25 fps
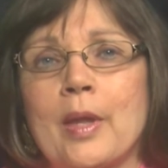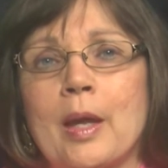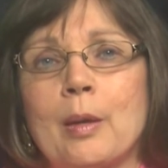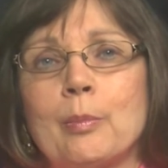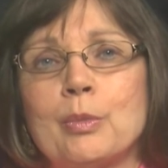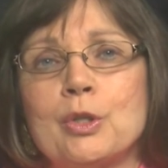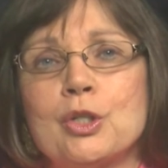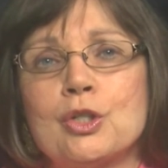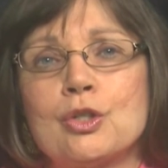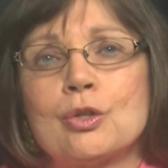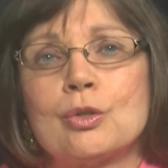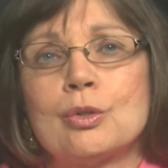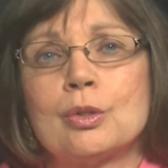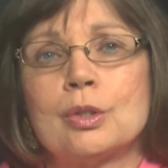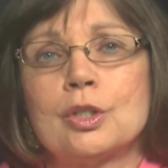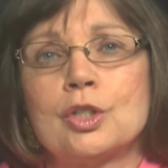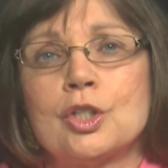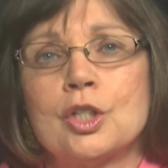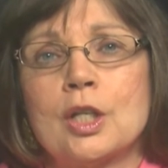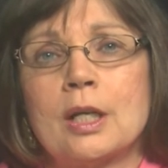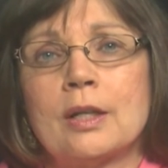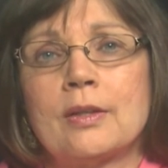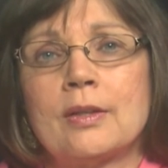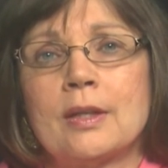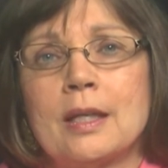And be sure to
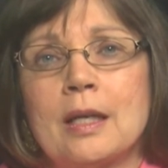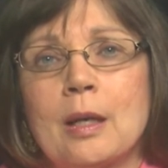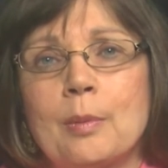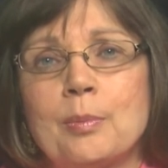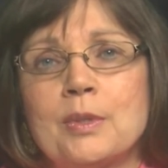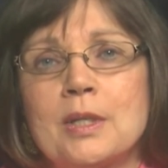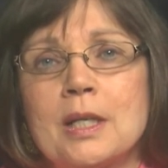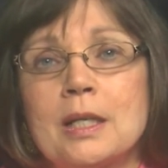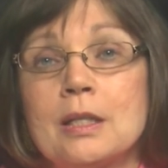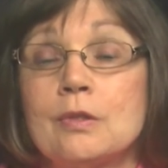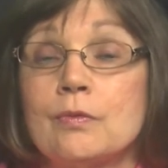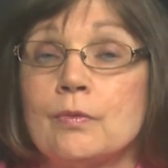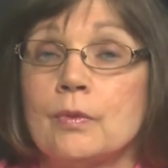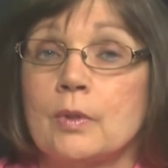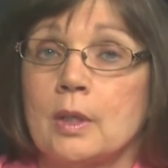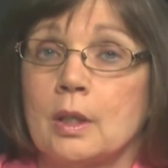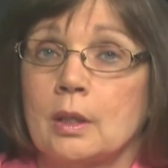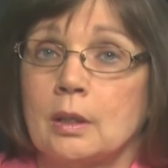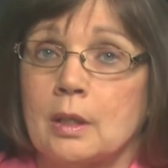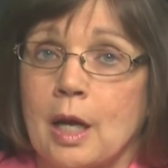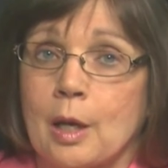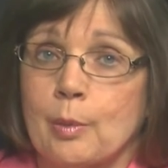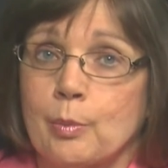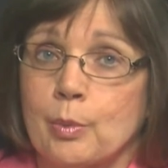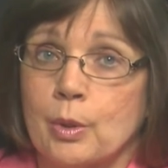check the updates for the
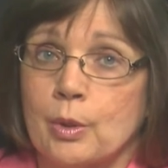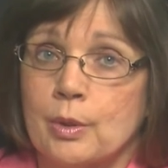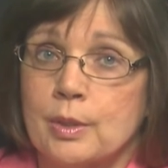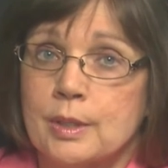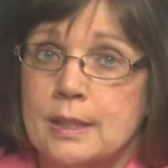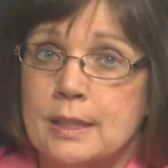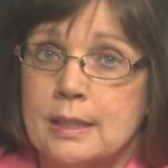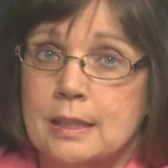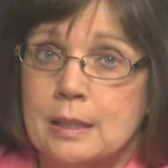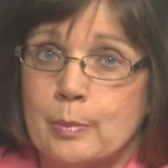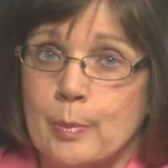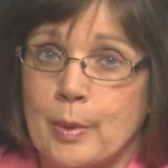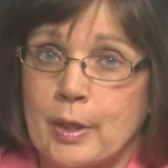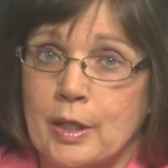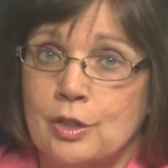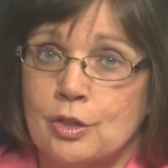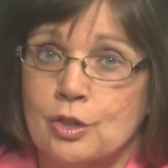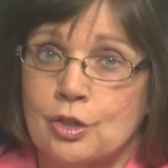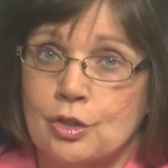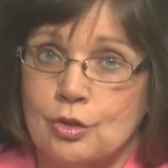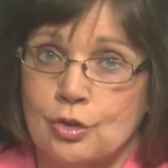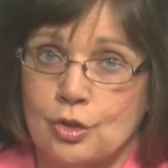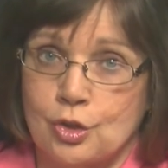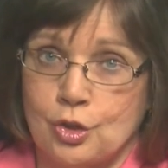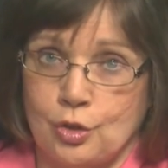library's
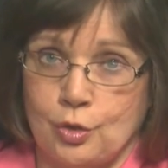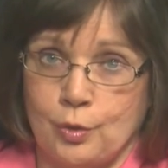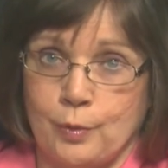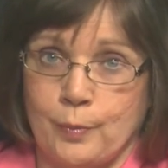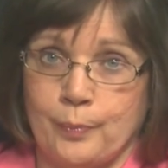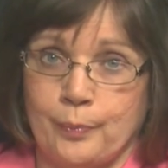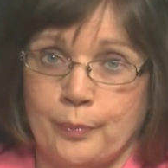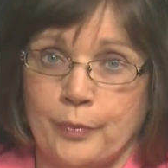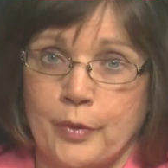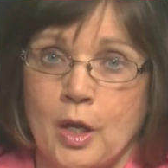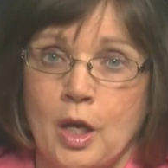expansion too.